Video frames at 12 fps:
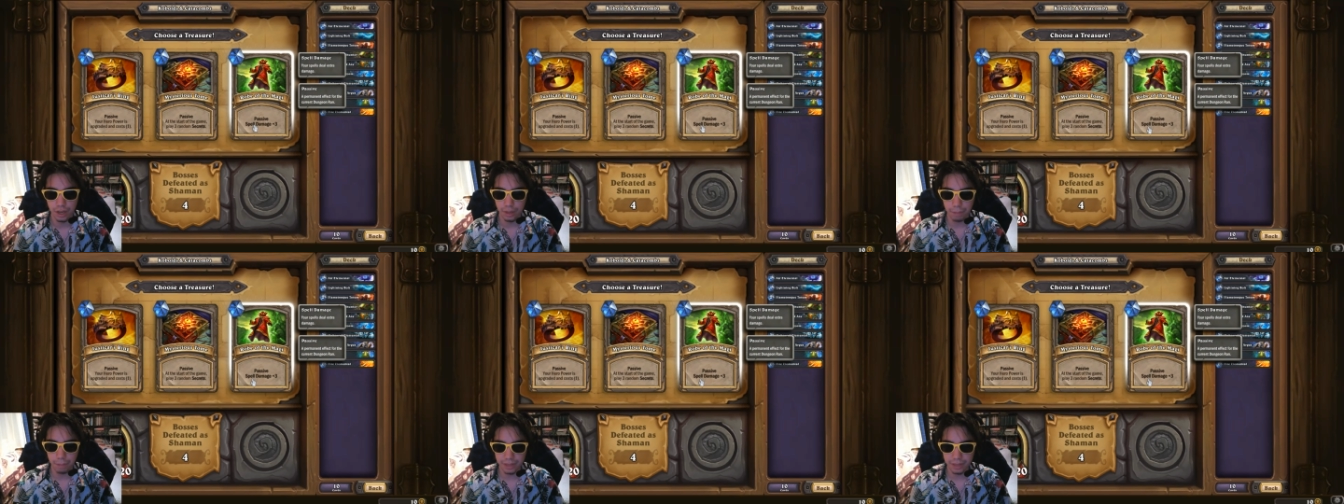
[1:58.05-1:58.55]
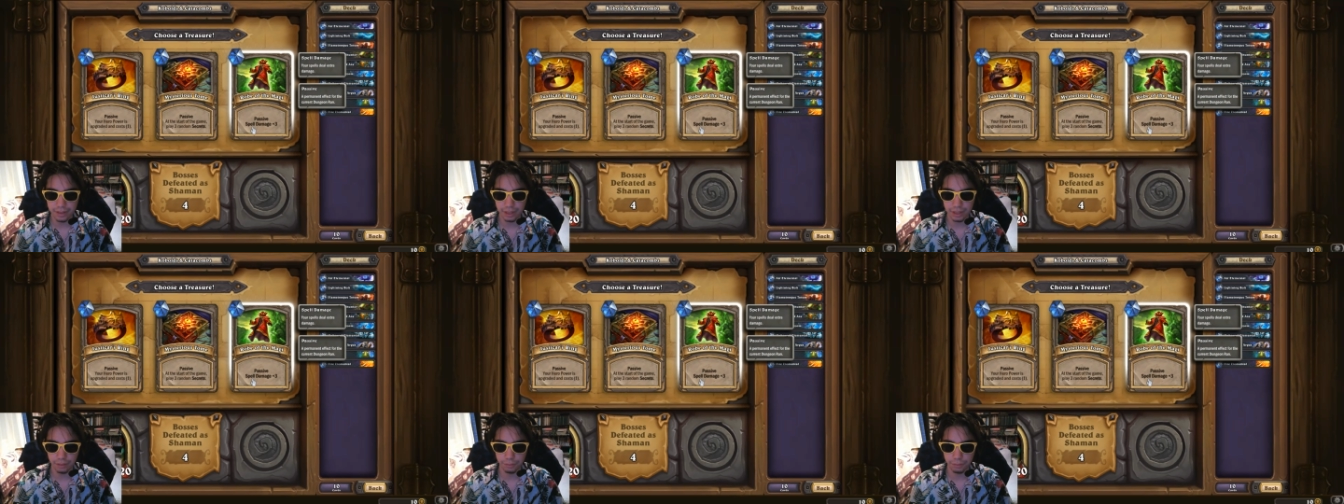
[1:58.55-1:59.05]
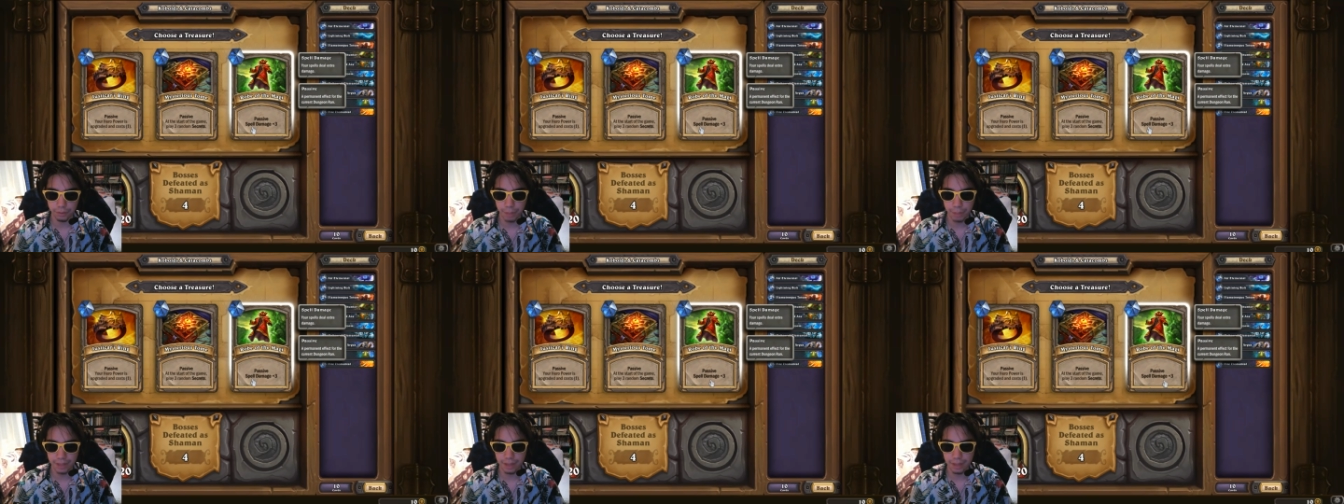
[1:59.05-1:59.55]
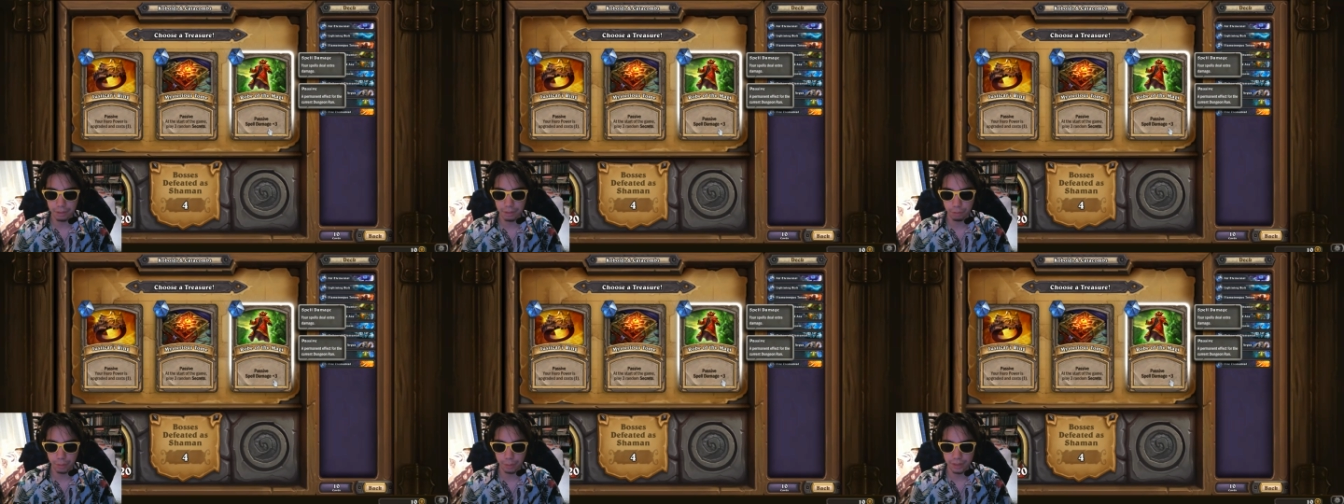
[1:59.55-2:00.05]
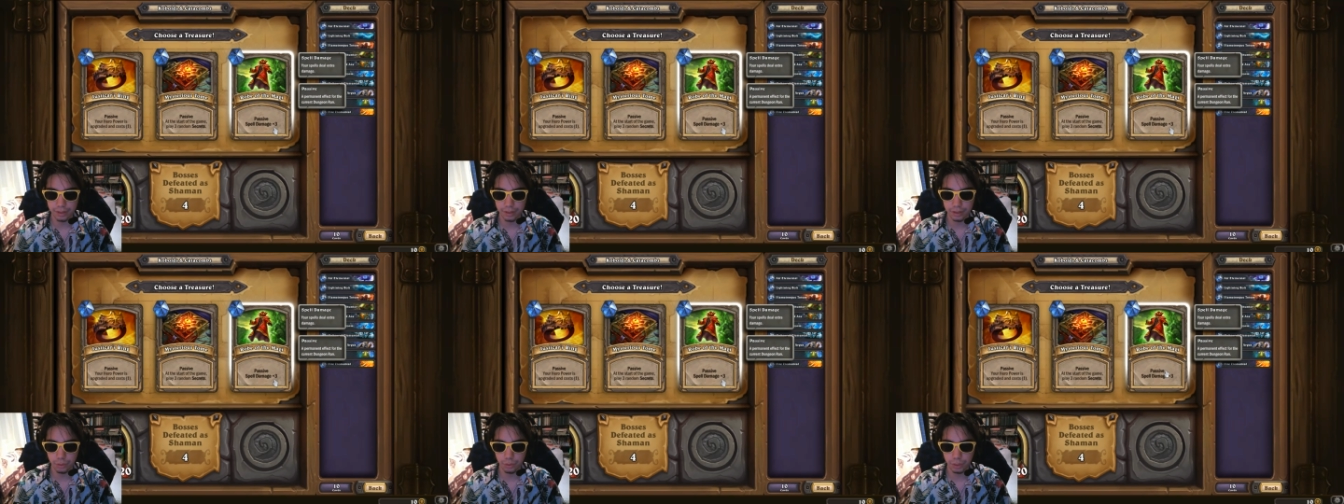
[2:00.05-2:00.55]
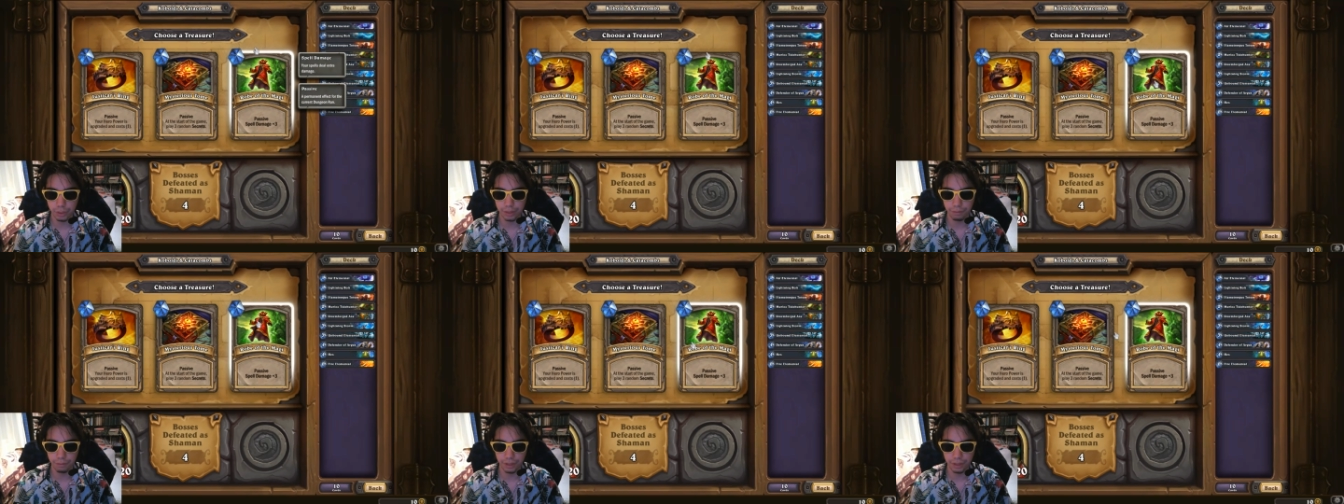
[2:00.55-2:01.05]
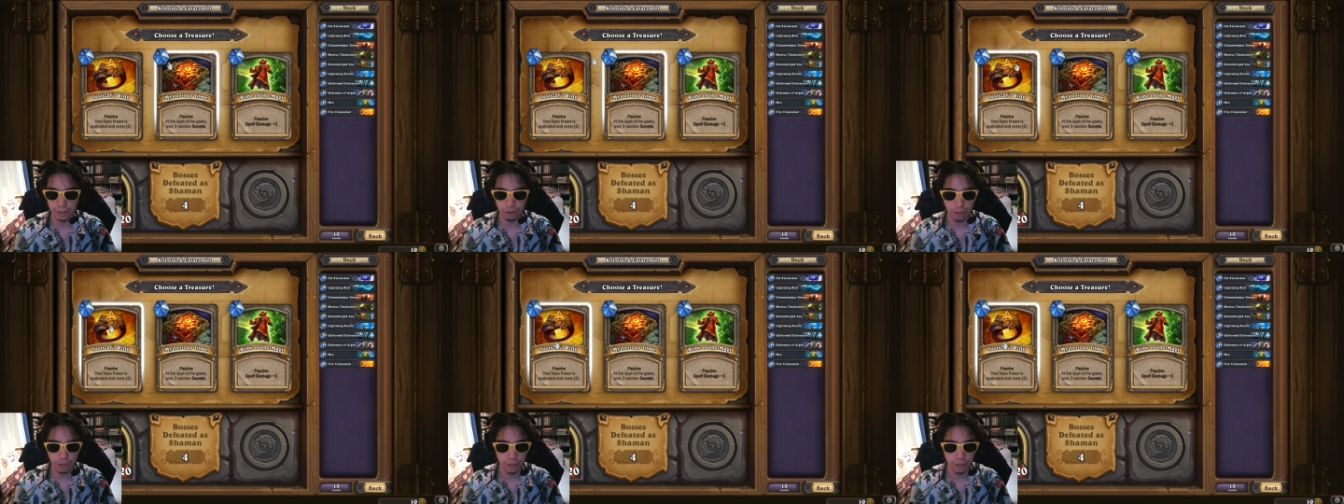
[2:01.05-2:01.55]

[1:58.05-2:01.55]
Passive, spell damage plus three, fuck that shit.